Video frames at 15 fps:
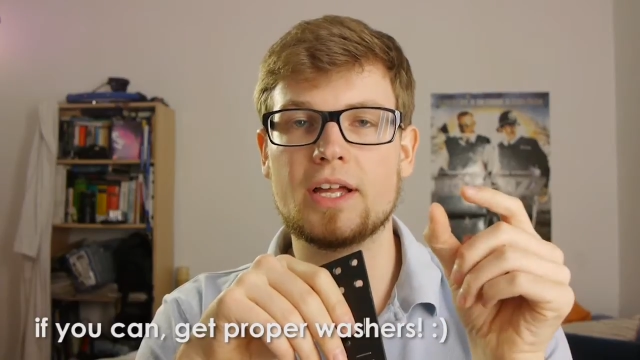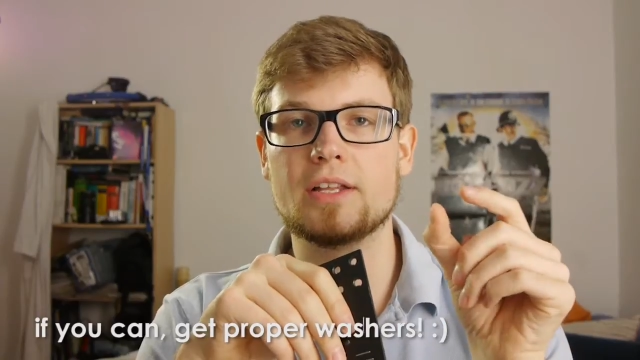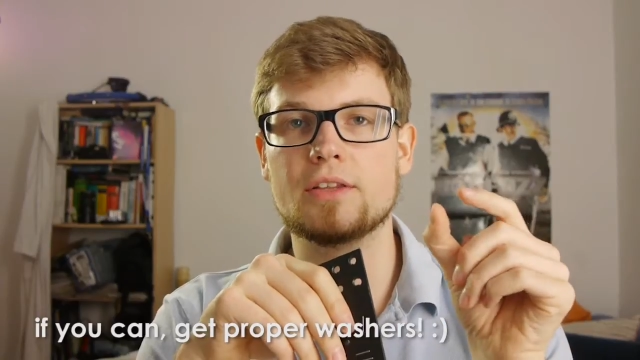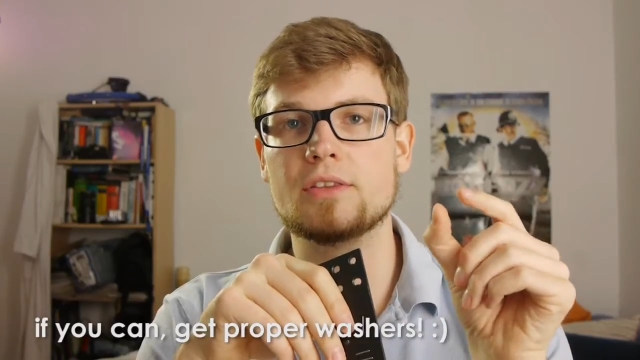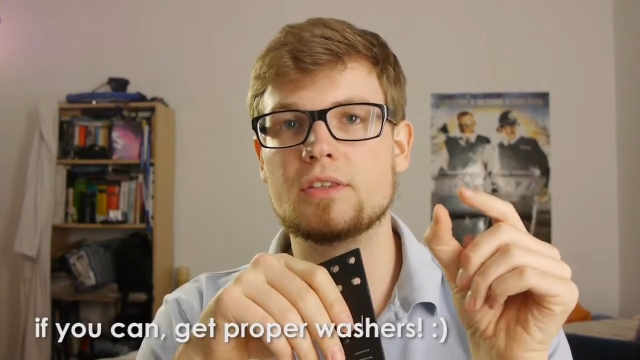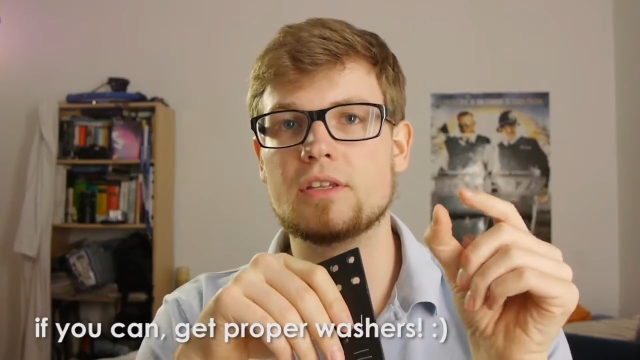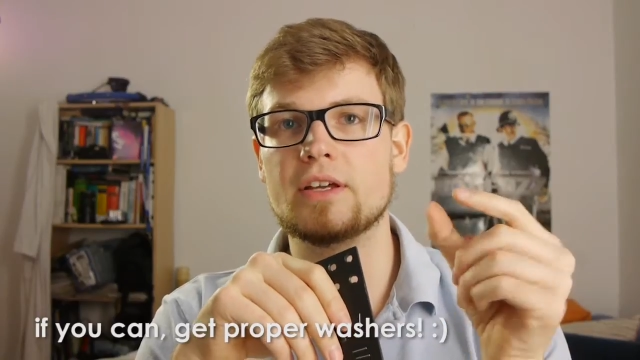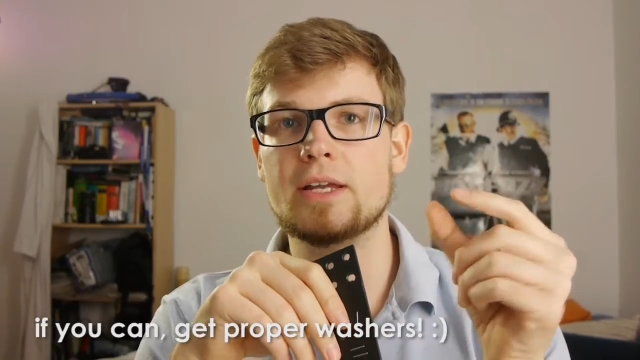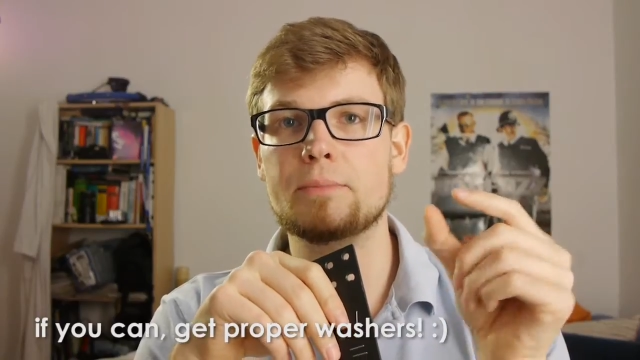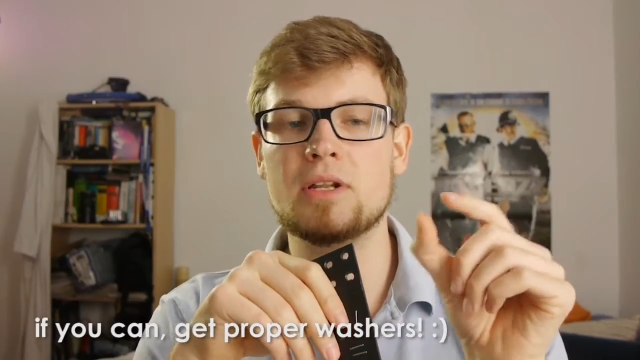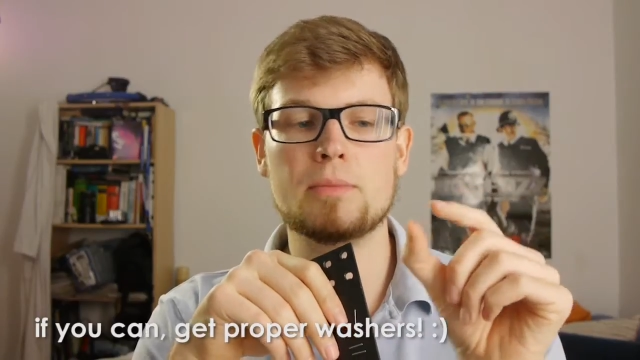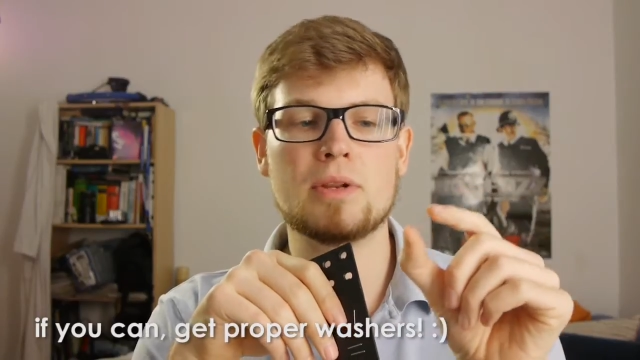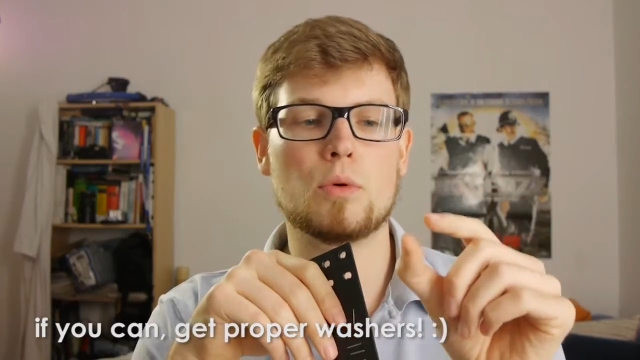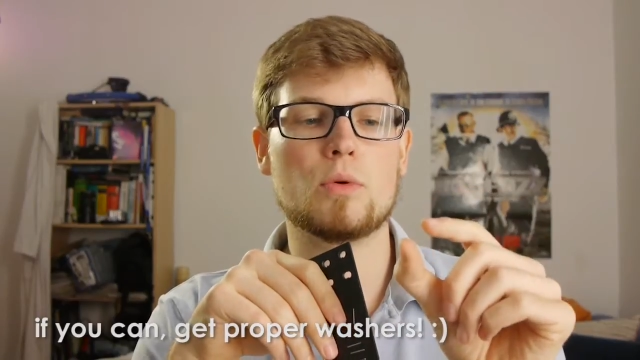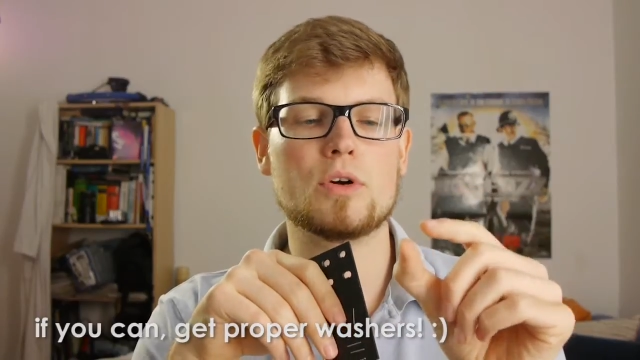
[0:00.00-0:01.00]
and
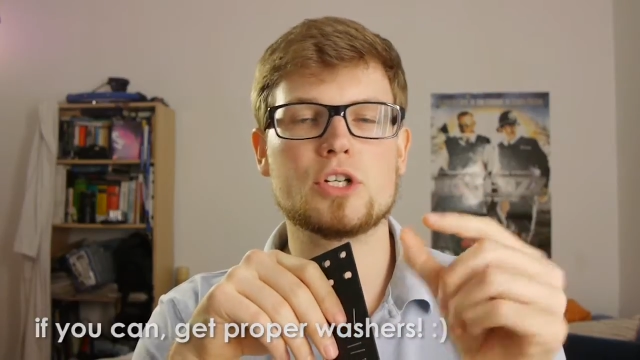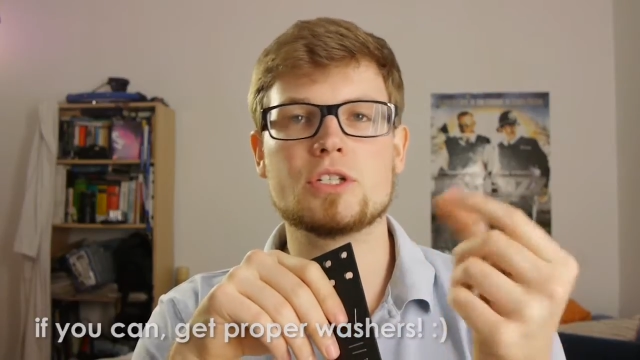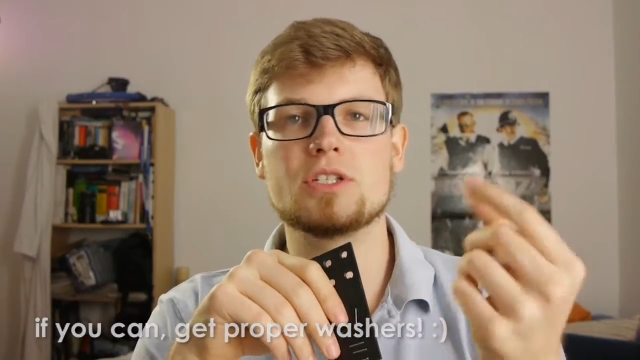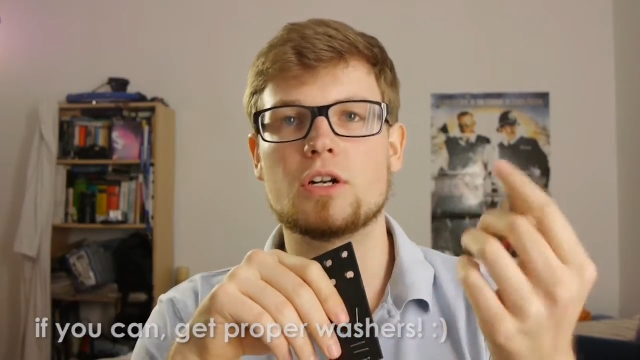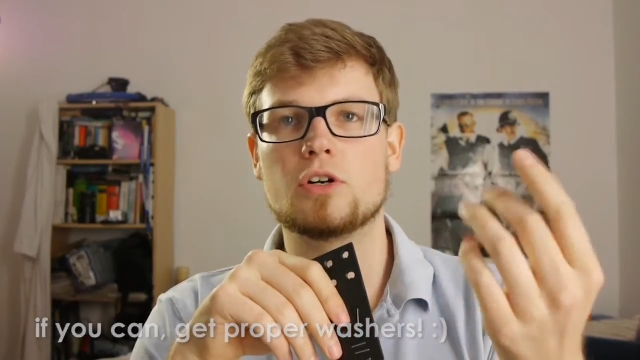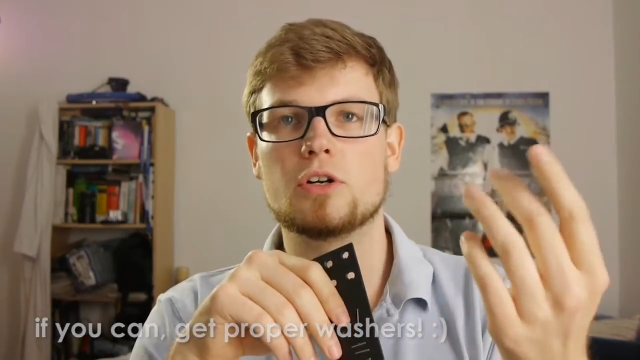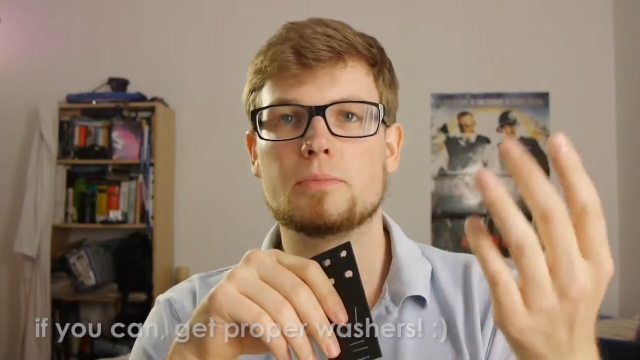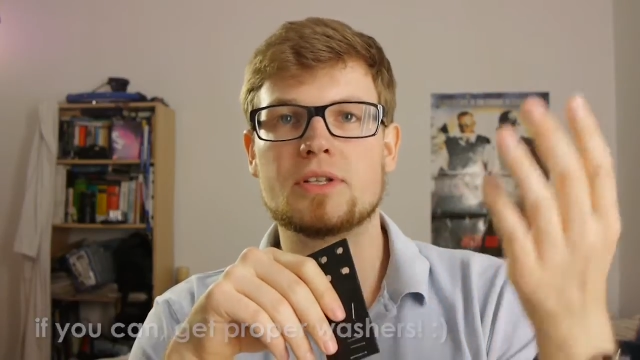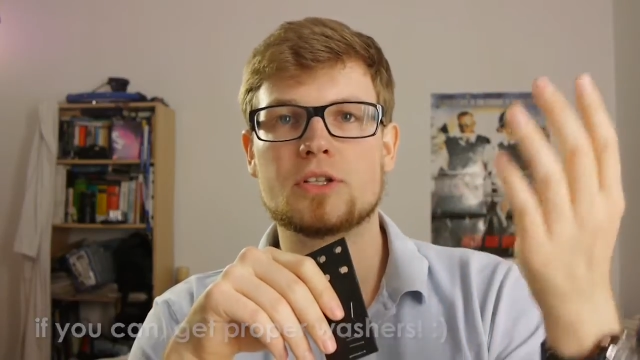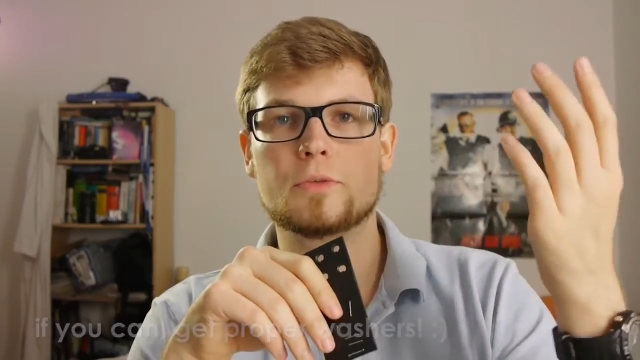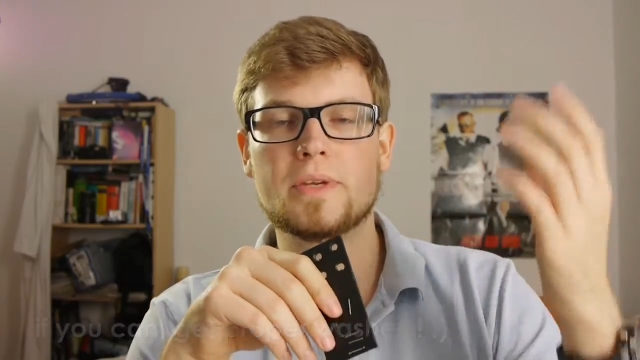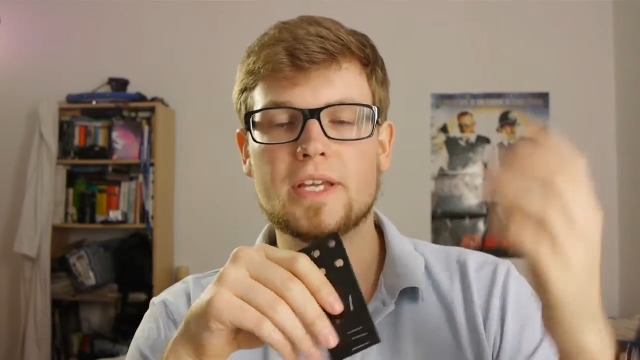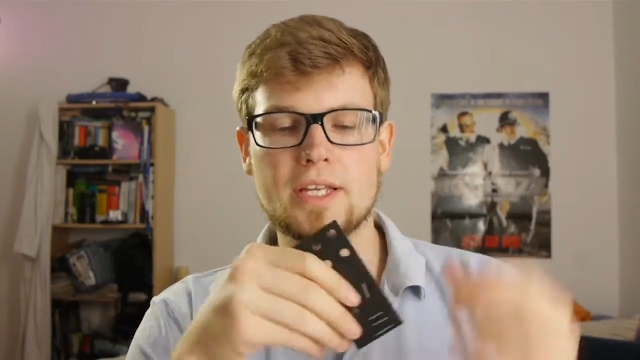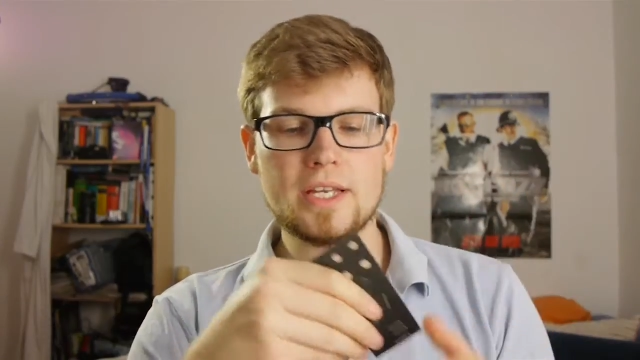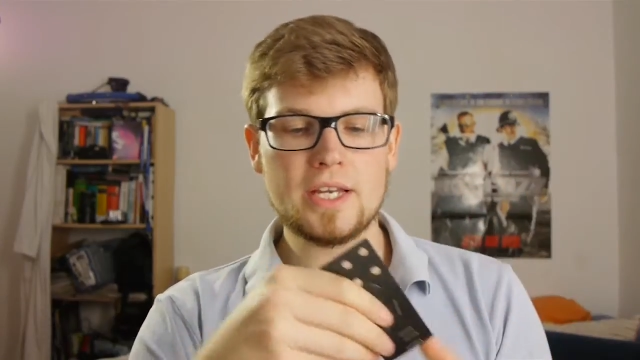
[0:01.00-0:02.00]
8mm washers are a bit too
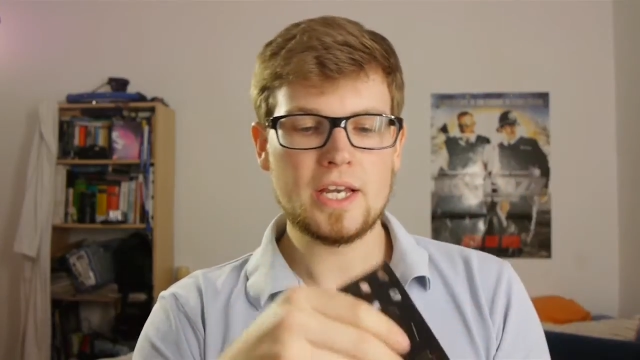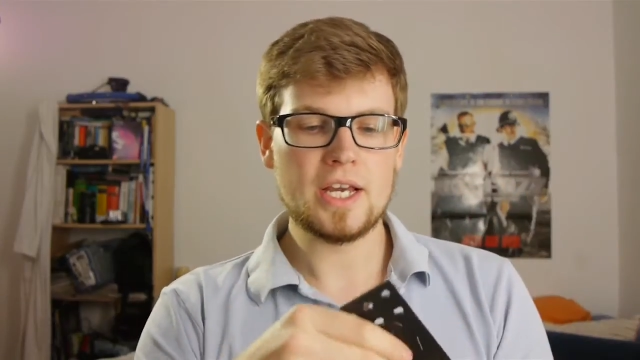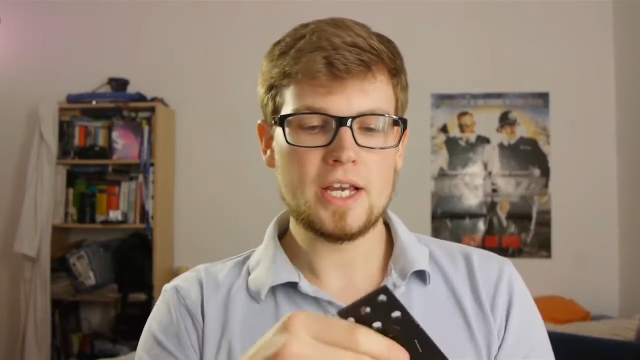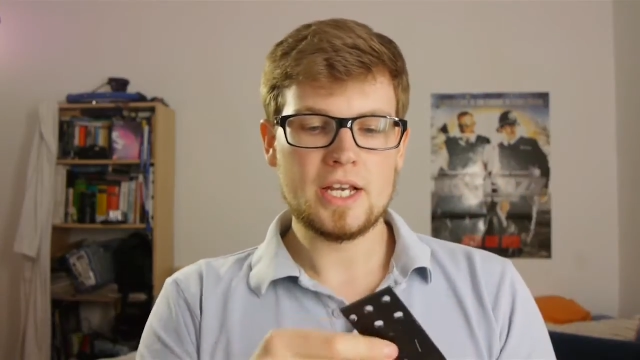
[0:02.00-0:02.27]
big,